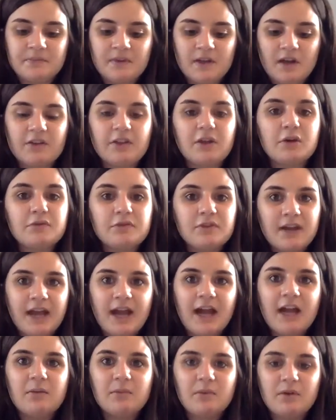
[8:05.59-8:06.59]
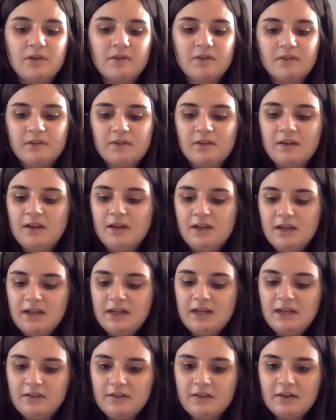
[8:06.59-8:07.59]
Although for animals, it
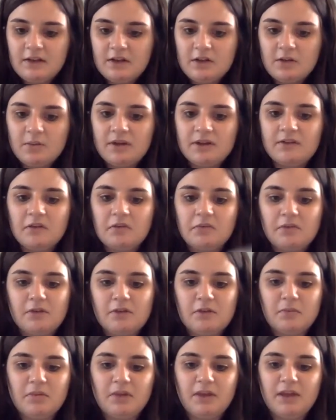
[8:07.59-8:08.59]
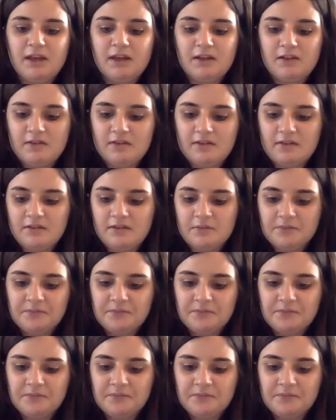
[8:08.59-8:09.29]
is a little bit different than plants.